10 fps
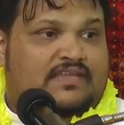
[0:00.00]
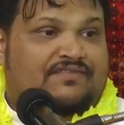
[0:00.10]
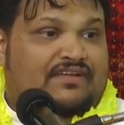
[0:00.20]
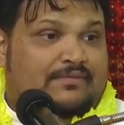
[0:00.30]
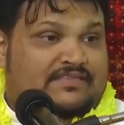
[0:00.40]

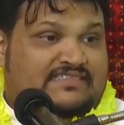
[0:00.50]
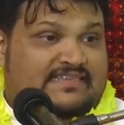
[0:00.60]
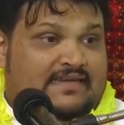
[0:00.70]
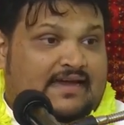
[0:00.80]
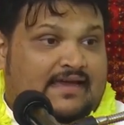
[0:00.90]
never to be
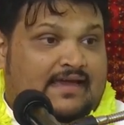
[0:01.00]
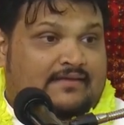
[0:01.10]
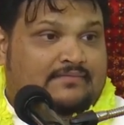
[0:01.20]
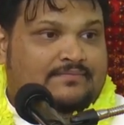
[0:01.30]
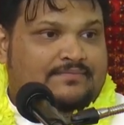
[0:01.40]
seen again.
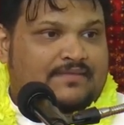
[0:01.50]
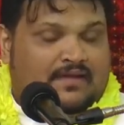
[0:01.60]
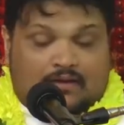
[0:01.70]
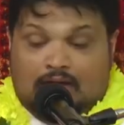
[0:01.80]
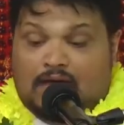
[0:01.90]

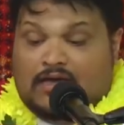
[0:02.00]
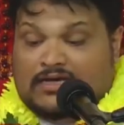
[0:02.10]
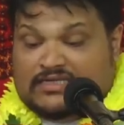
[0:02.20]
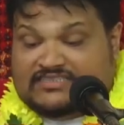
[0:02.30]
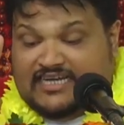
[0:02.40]

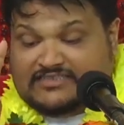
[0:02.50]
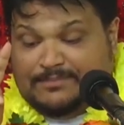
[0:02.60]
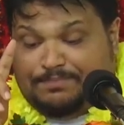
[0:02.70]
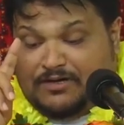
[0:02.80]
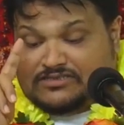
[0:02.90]
He says
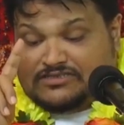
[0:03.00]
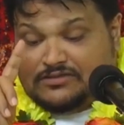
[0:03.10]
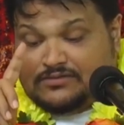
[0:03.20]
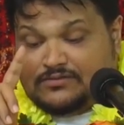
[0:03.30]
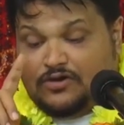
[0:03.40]
the
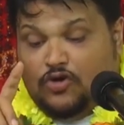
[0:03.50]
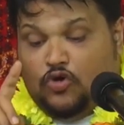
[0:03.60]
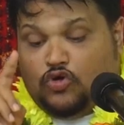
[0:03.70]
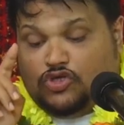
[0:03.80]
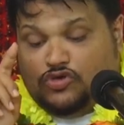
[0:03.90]
person
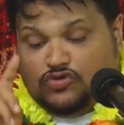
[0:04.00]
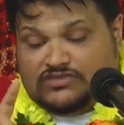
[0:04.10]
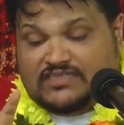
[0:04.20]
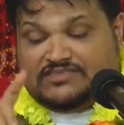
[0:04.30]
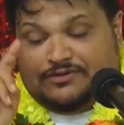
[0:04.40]
who
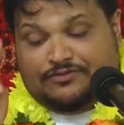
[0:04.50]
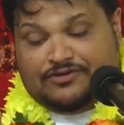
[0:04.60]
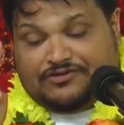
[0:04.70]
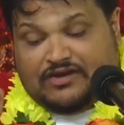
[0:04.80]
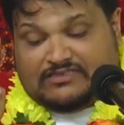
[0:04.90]
uses the
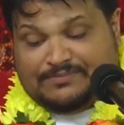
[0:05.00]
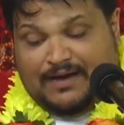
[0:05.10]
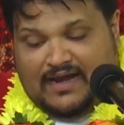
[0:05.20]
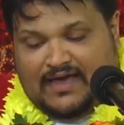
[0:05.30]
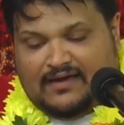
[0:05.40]
Rudraksh
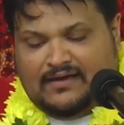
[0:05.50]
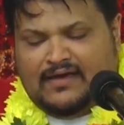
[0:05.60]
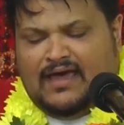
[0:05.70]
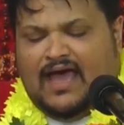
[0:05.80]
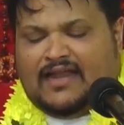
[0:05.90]
mala
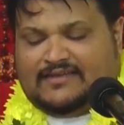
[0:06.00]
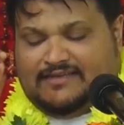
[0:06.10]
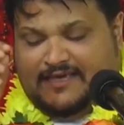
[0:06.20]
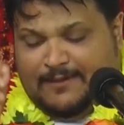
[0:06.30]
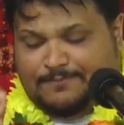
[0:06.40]
and
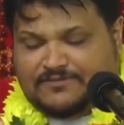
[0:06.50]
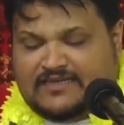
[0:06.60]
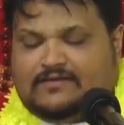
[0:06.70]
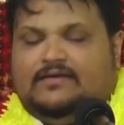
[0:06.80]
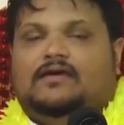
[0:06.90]
keeps
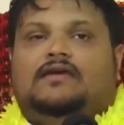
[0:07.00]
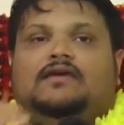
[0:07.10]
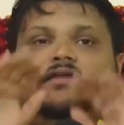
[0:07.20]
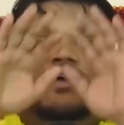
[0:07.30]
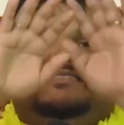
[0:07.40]
it
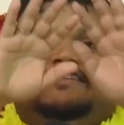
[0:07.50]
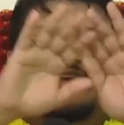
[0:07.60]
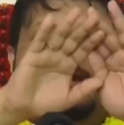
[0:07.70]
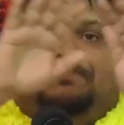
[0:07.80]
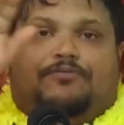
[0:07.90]
Let's say
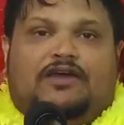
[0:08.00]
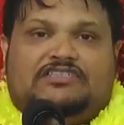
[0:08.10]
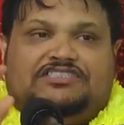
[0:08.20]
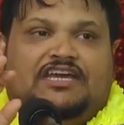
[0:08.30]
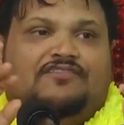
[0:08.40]
in your prayer
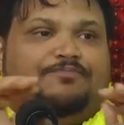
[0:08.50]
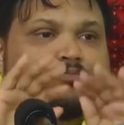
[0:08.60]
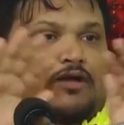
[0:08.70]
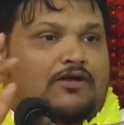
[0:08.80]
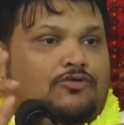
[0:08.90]
shelf,
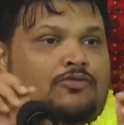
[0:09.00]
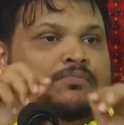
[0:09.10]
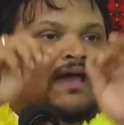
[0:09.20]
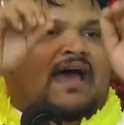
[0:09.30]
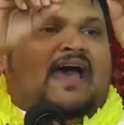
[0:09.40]
prayer room,
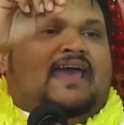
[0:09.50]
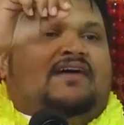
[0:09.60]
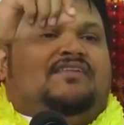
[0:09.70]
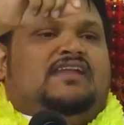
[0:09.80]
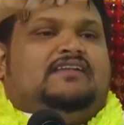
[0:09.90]
I
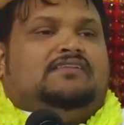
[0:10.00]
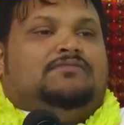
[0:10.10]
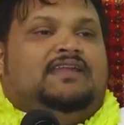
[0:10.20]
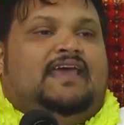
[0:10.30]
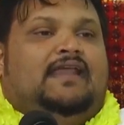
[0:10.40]
have a little
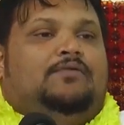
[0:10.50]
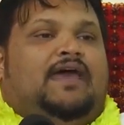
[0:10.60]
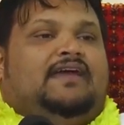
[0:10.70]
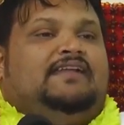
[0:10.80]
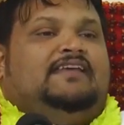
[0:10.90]
nail where
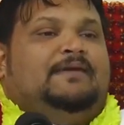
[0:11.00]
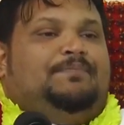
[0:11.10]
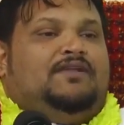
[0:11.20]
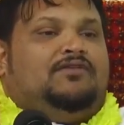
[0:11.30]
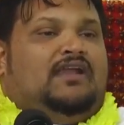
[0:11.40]
I can keep
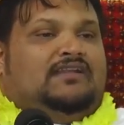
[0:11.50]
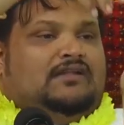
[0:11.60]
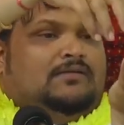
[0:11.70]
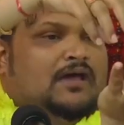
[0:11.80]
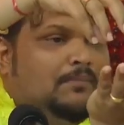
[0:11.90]
it or a
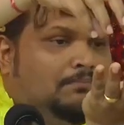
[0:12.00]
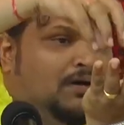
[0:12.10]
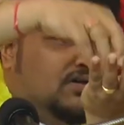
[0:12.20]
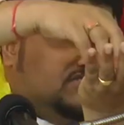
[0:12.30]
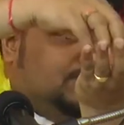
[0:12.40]
little
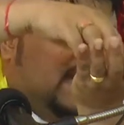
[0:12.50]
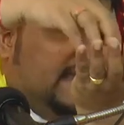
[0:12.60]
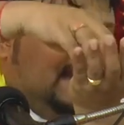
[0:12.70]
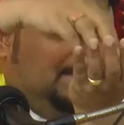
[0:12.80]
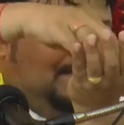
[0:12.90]
box where I
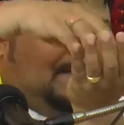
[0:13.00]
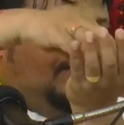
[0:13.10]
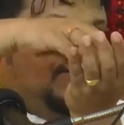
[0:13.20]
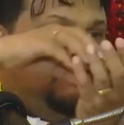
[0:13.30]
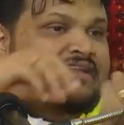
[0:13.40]
keep it
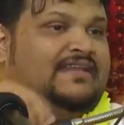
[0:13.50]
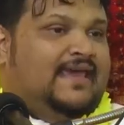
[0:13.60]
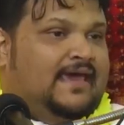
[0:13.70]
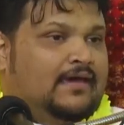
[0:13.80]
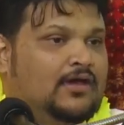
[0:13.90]
very
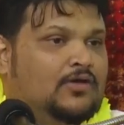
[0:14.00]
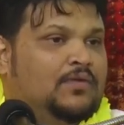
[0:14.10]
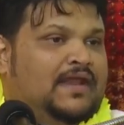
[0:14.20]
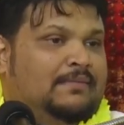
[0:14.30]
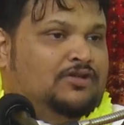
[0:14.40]
dear.
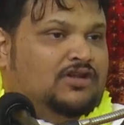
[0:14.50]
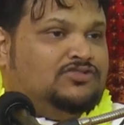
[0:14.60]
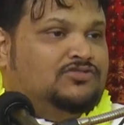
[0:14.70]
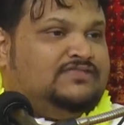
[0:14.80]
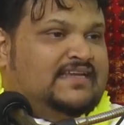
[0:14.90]
When
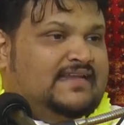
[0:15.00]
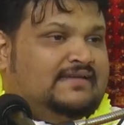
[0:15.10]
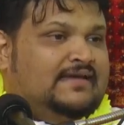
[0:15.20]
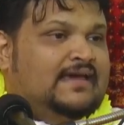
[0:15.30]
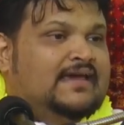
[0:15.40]
not using it,
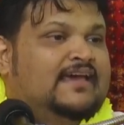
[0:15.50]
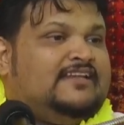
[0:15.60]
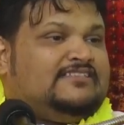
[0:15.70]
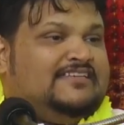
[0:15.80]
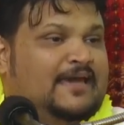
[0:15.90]
it
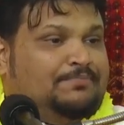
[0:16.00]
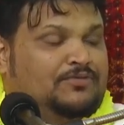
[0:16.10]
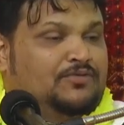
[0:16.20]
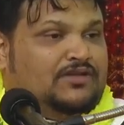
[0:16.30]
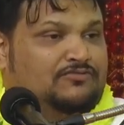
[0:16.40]
is kept
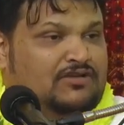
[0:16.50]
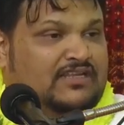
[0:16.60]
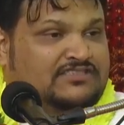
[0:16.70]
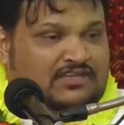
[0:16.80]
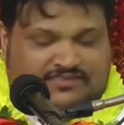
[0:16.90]
with
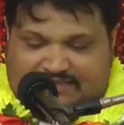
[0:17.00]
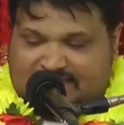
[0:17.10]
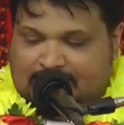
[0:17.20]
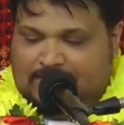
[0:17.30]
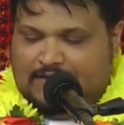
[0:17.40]
religiosity.